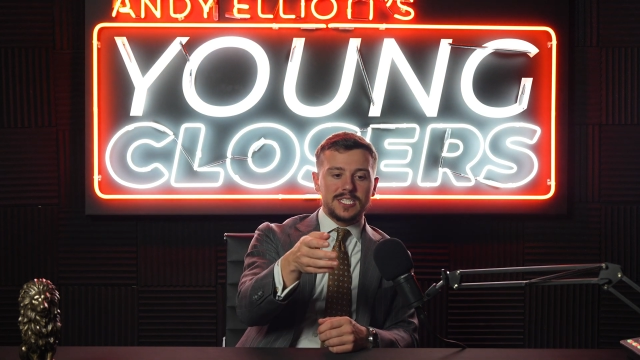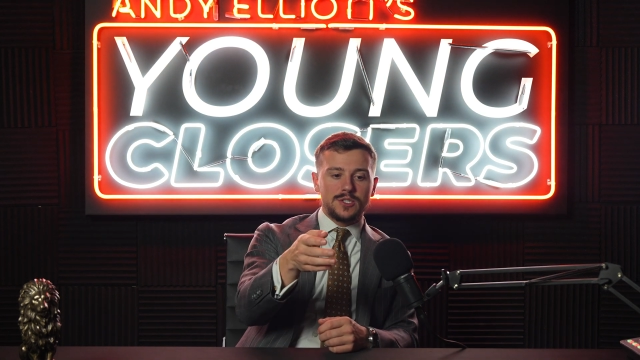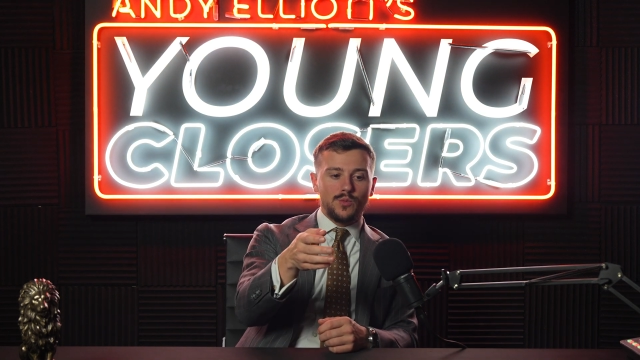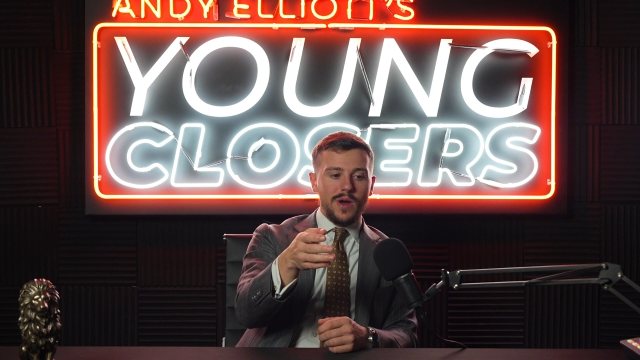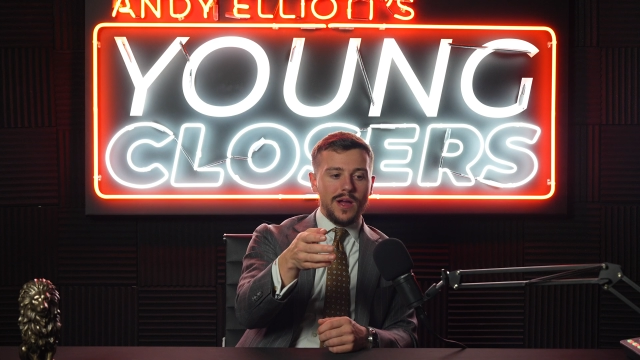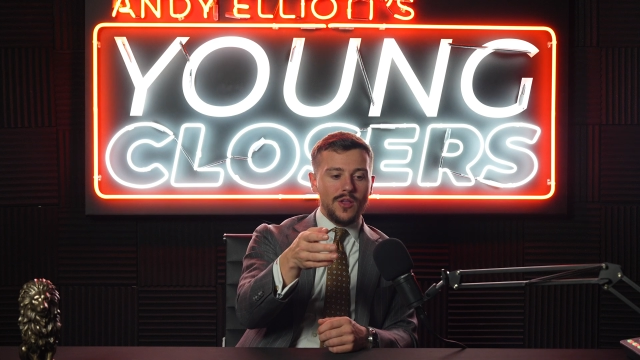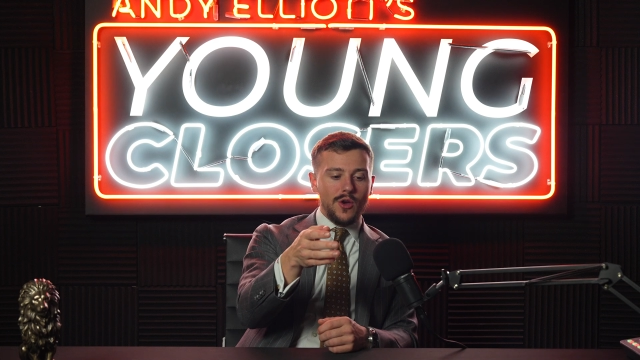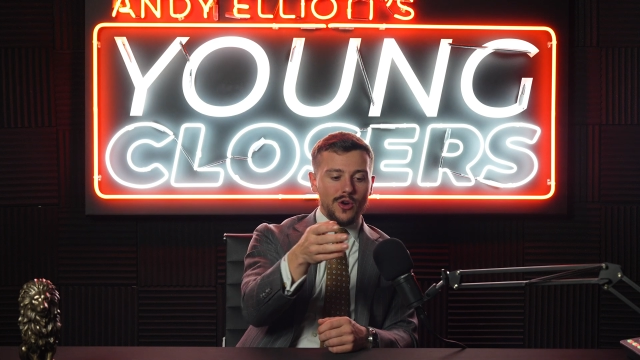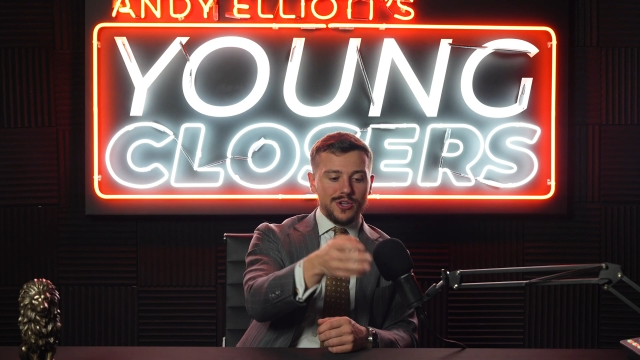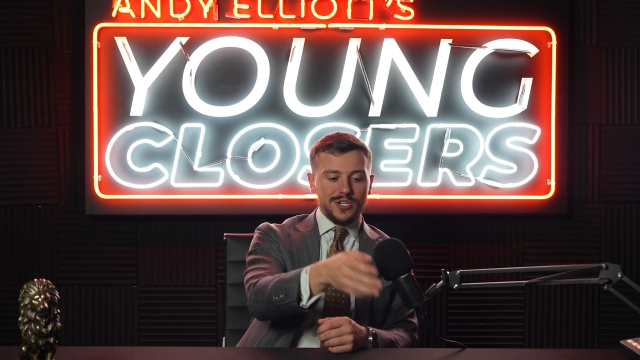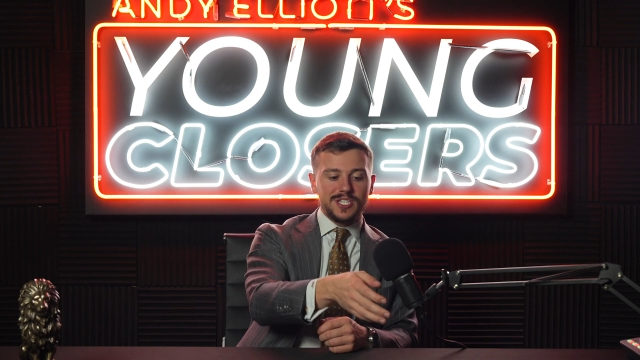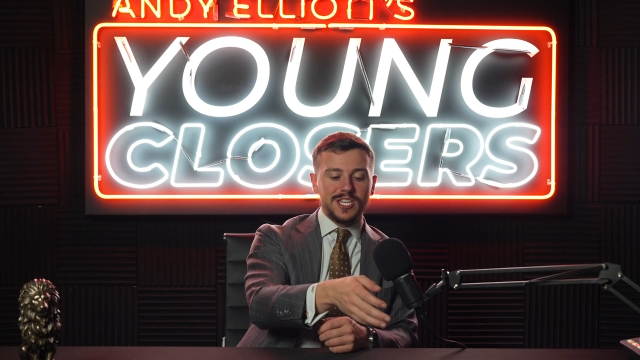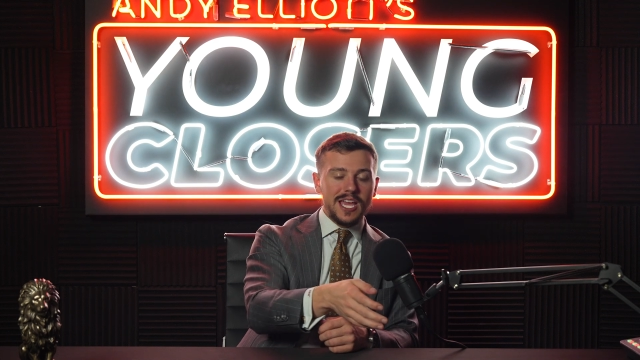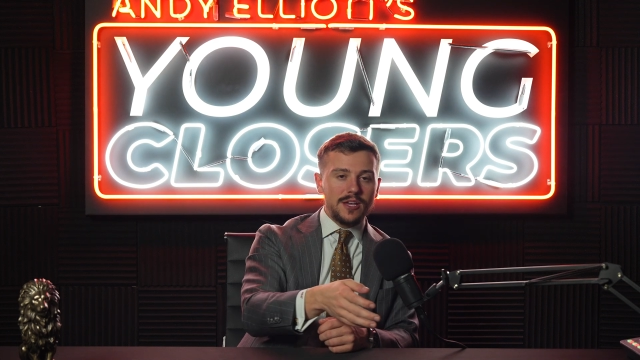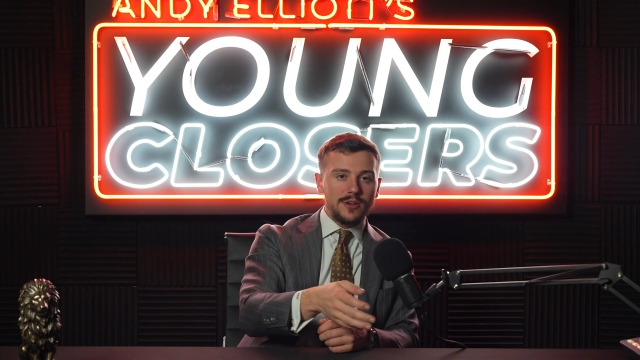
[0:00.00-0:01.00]
while our
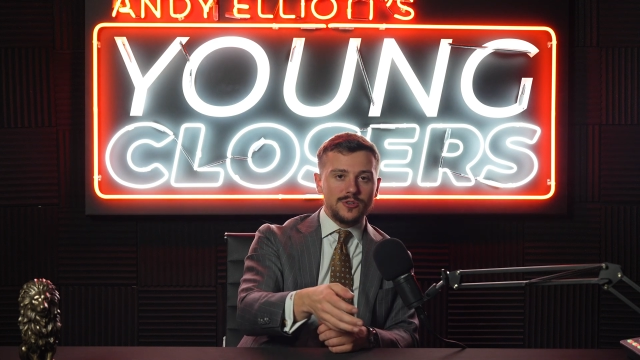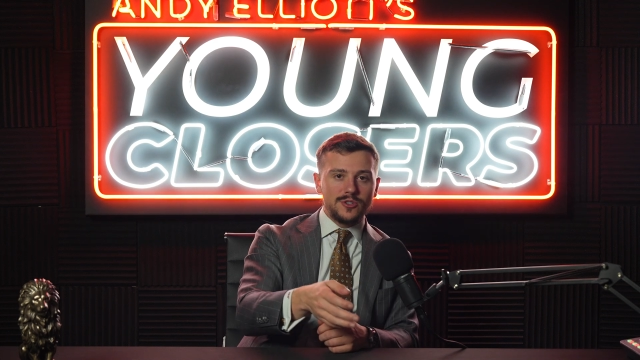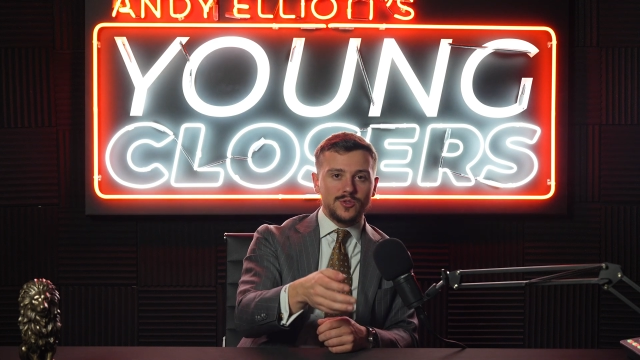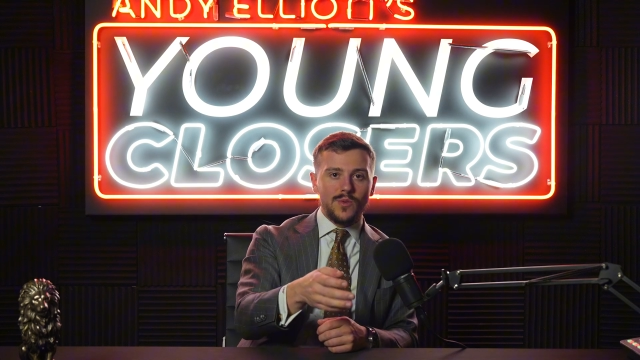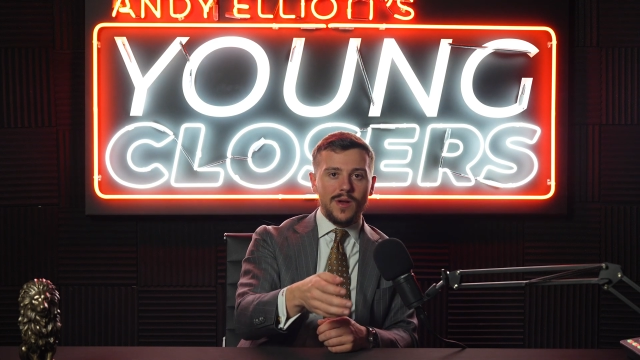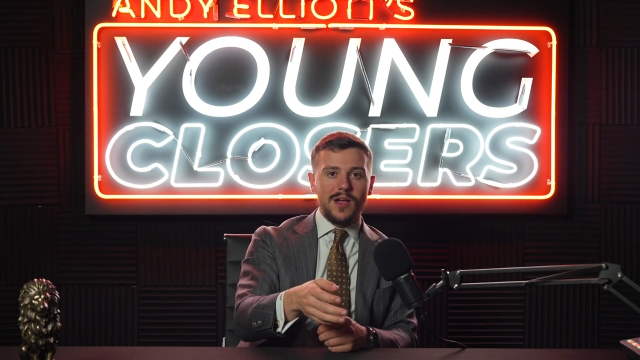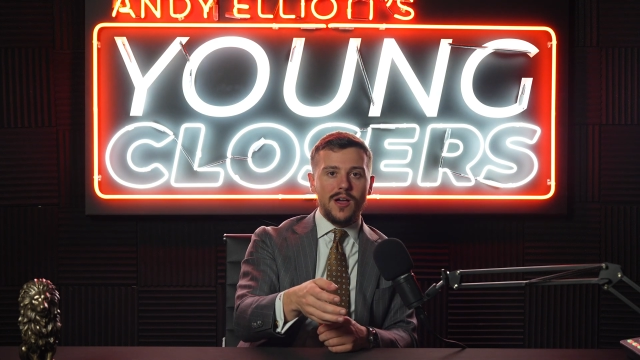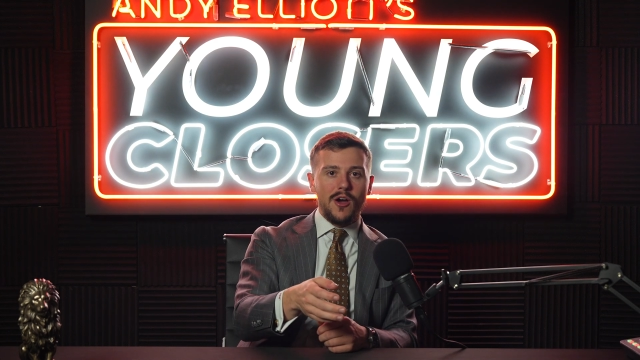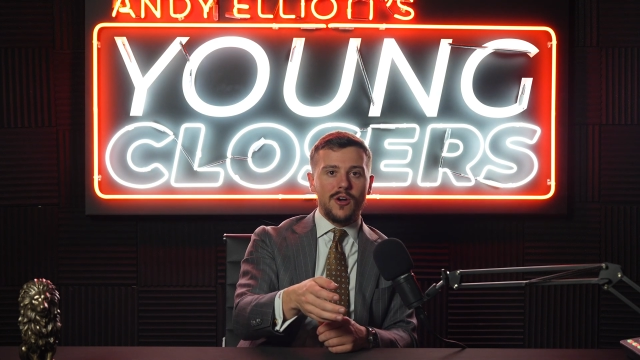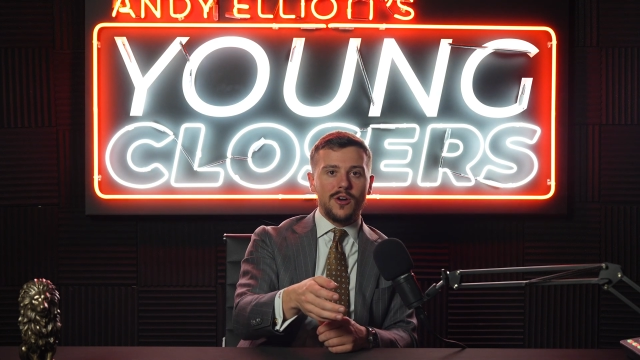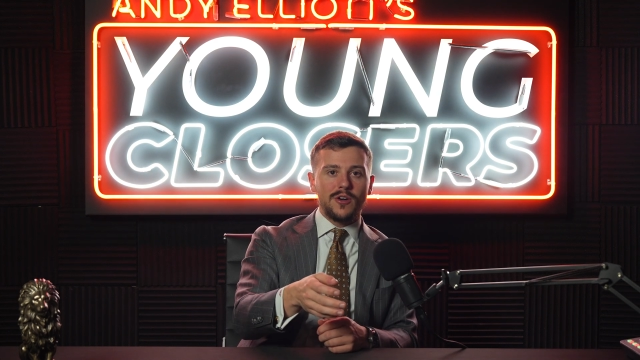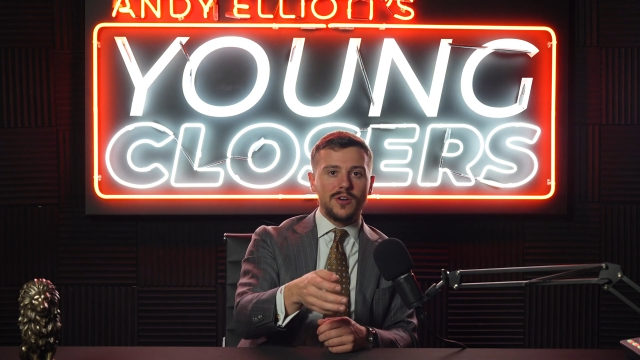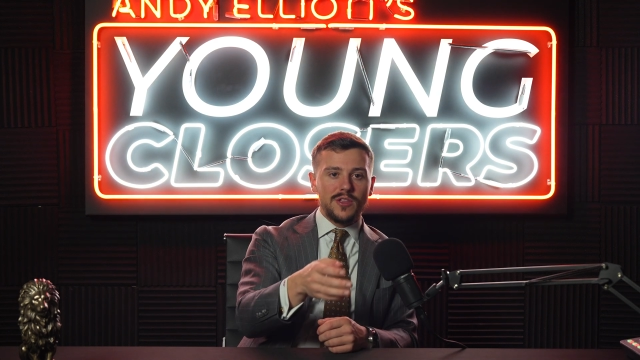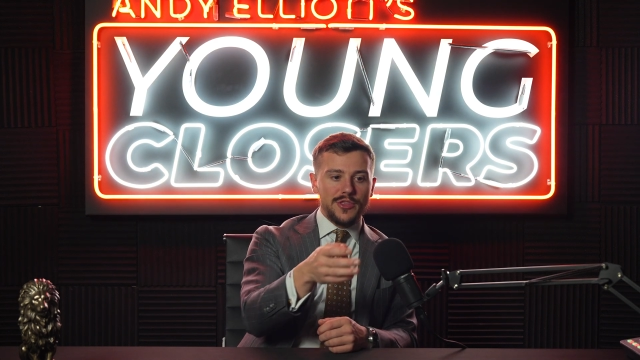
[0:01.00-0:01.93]
sales, while our